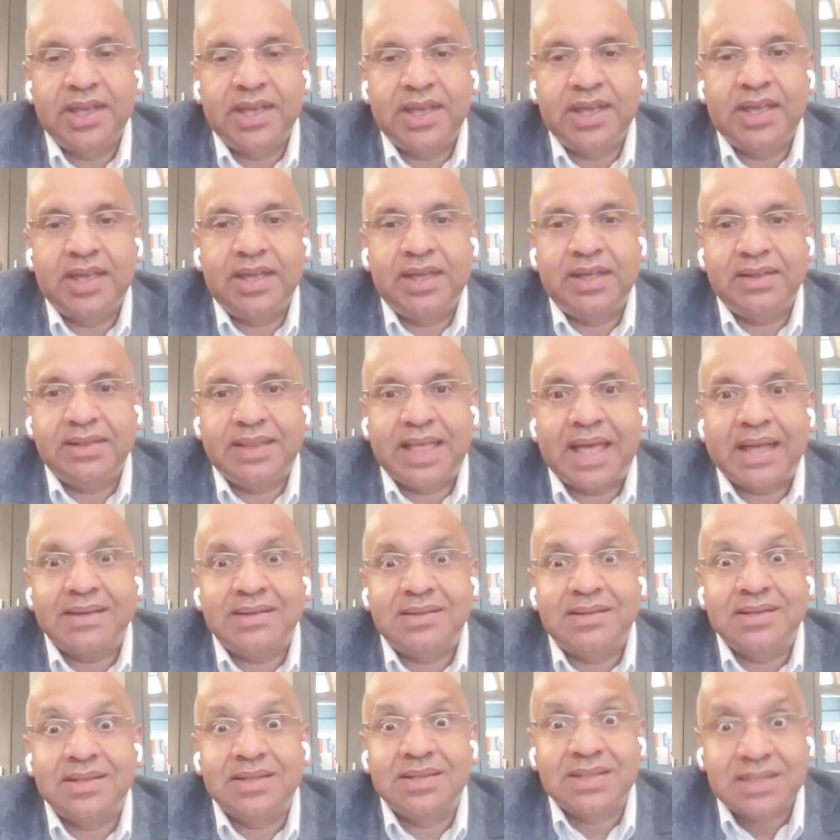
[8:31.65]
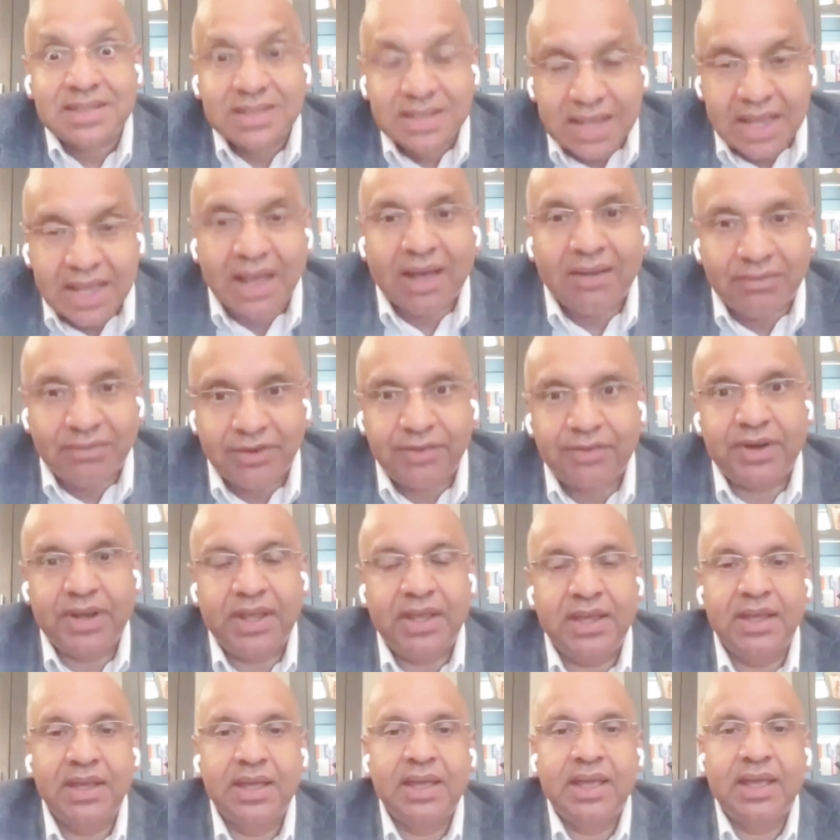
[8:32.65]
that
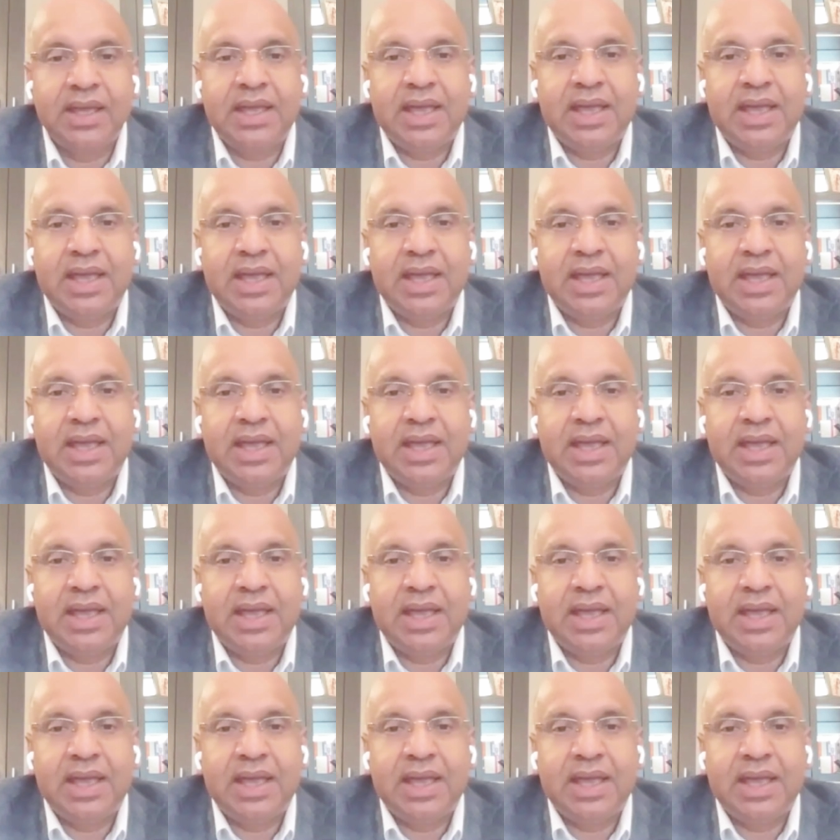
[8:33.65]
discovery.